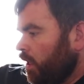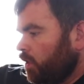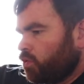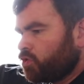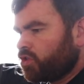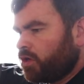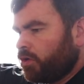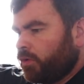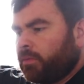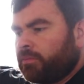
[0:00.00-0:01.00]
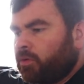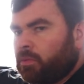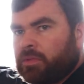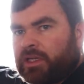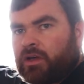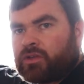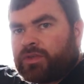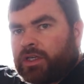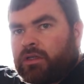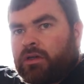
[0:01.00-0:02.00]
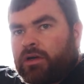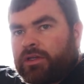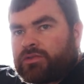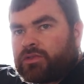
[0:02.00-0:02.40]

and also probably last thing at night.